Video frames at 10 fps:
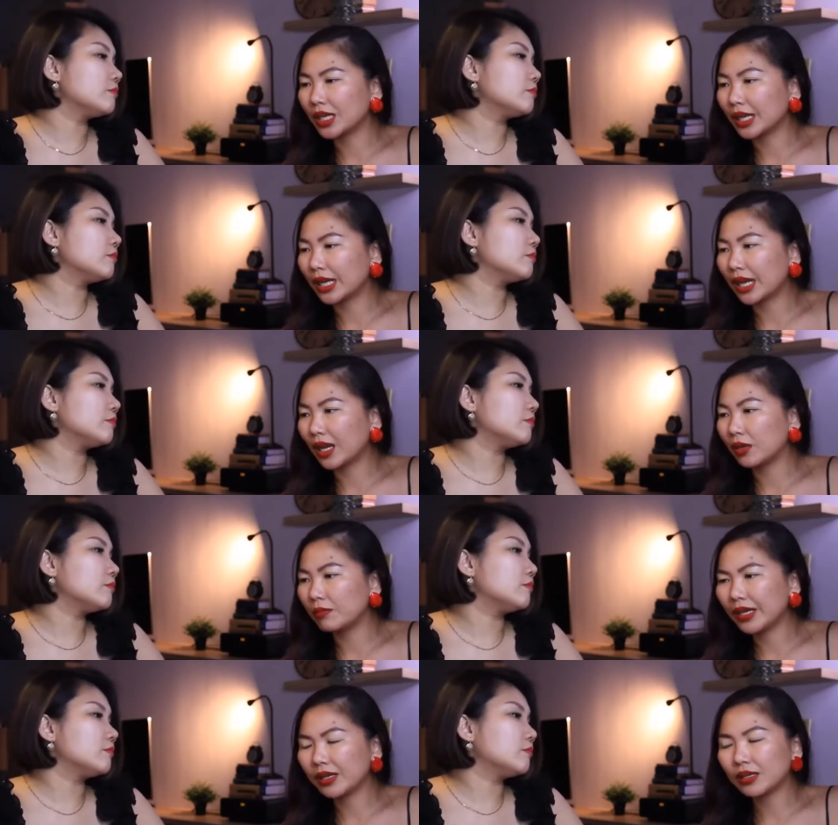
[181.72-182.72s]
Speaker 1: and then
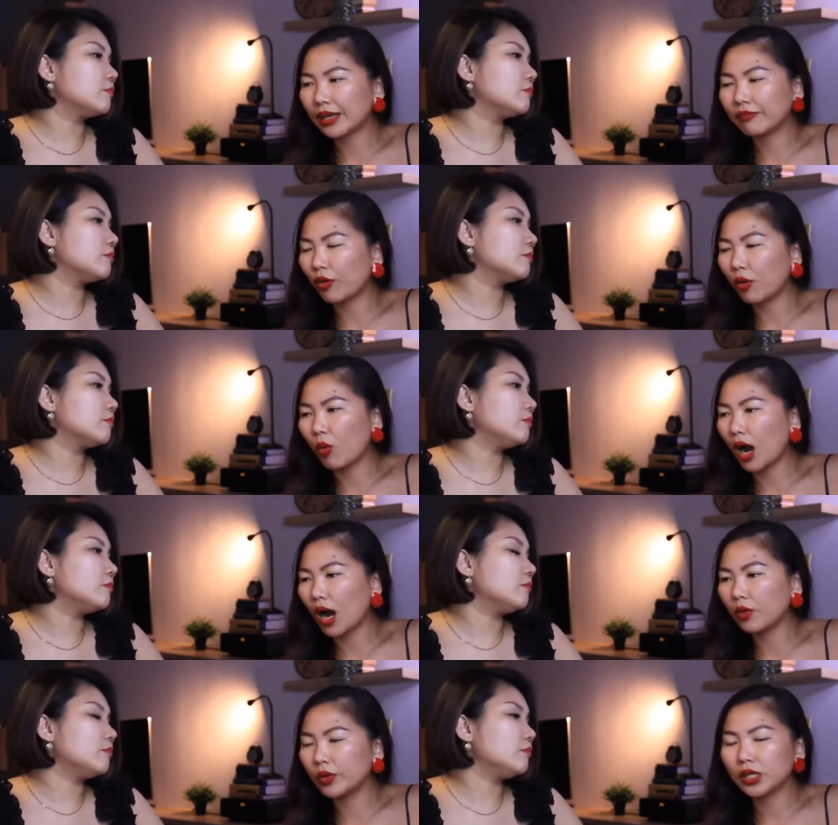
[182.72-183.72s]
back like for a
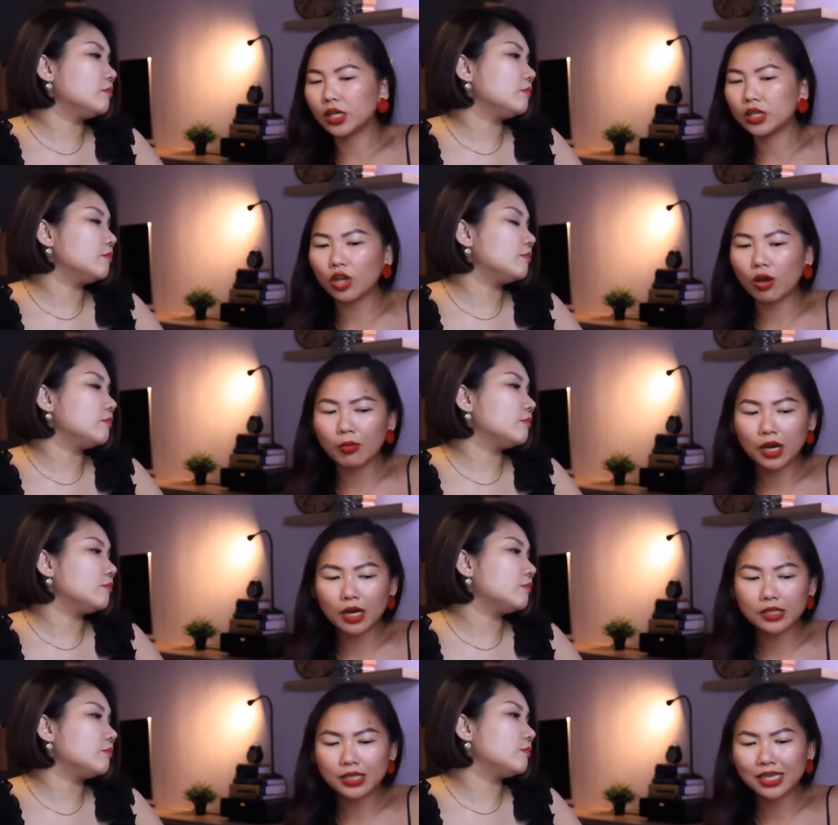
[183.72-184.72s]
while we didn't talk
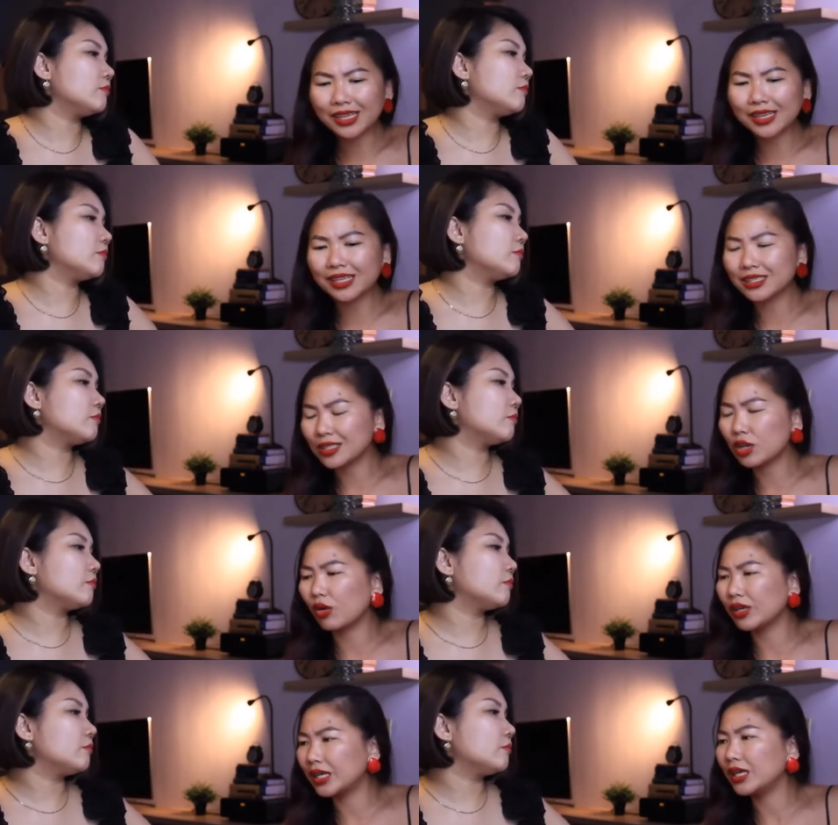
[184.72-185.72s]
much, and then I think
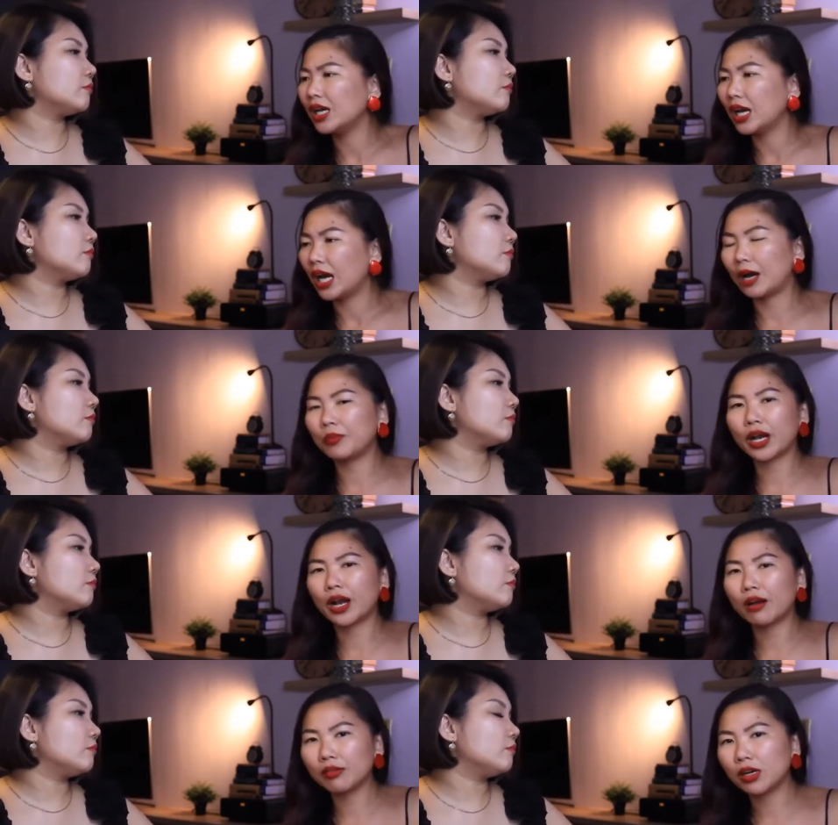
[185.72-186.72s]
slowly I'm
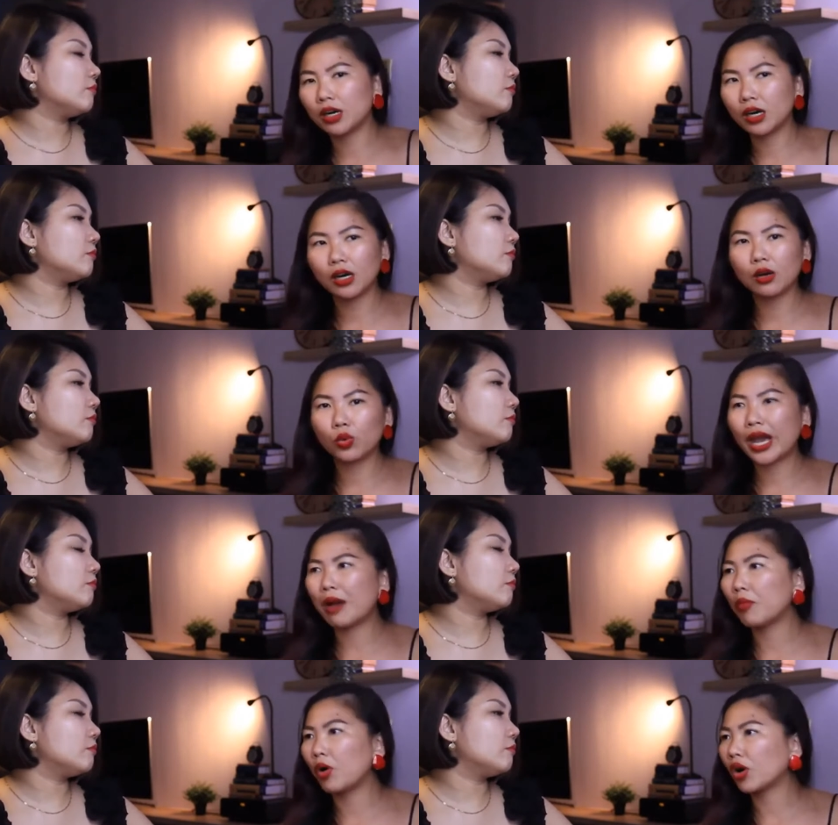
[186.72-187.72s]
recover. We
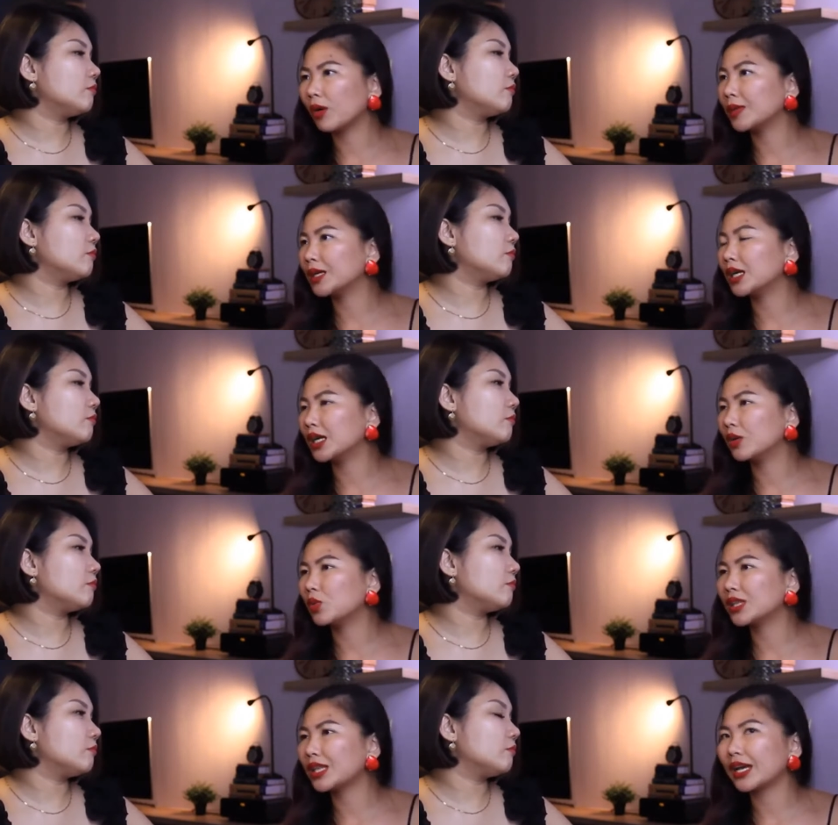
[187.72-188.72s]
have more common.
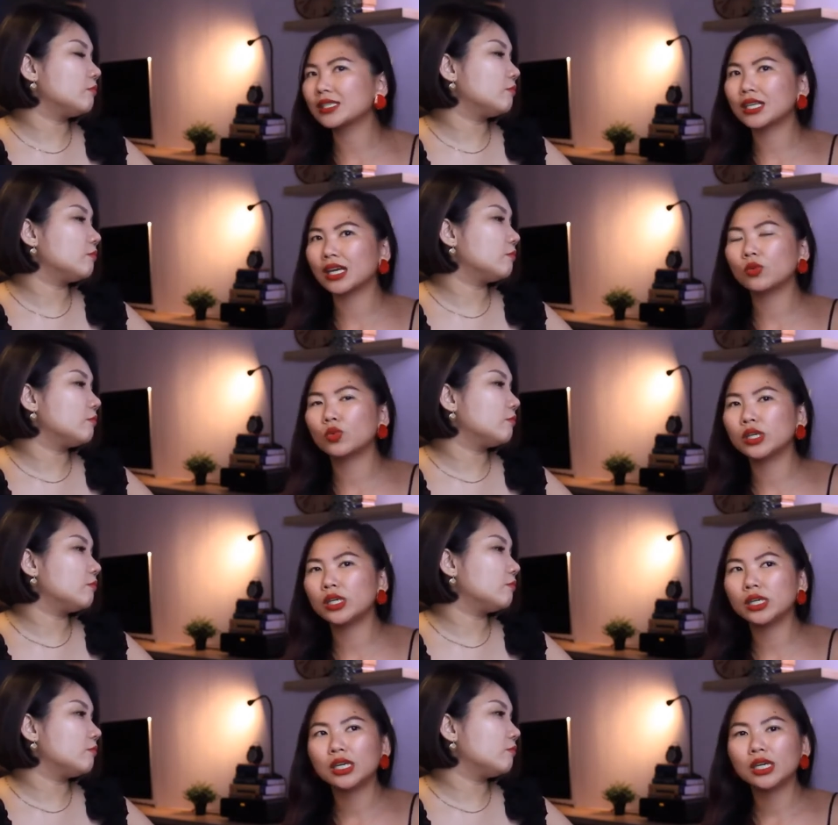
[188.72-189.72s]
We text and
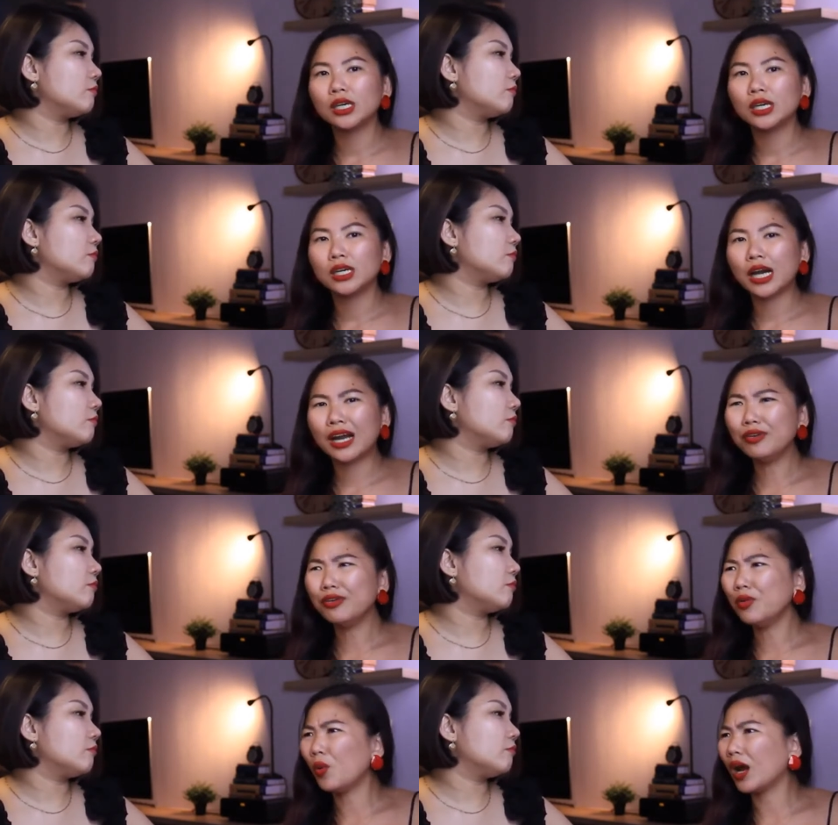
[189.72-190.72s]
we, I don't
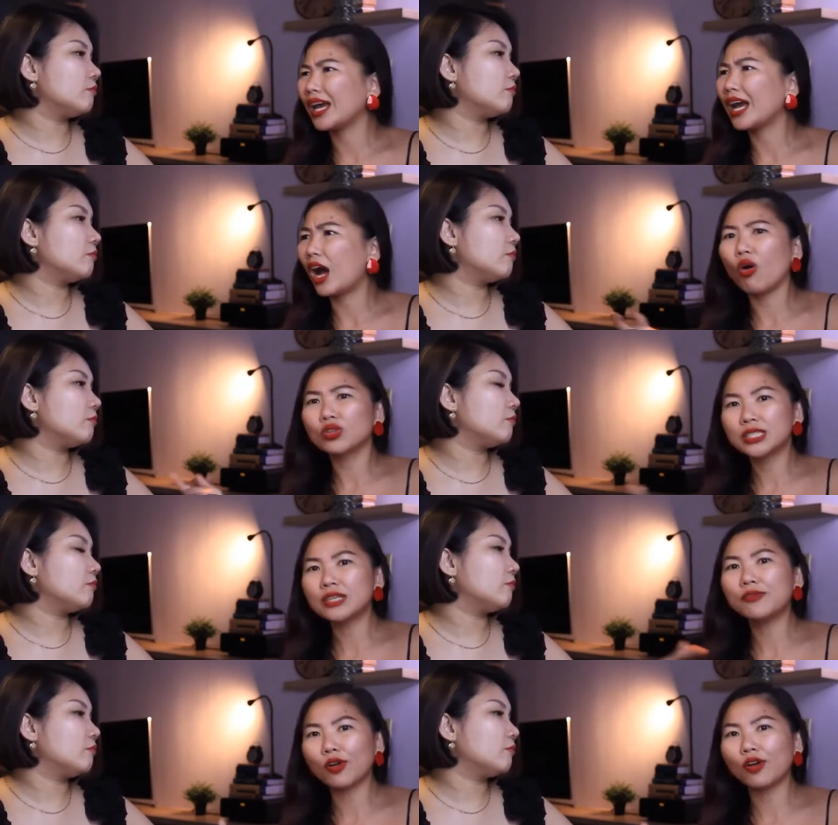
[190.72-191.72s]
know what like oh she follow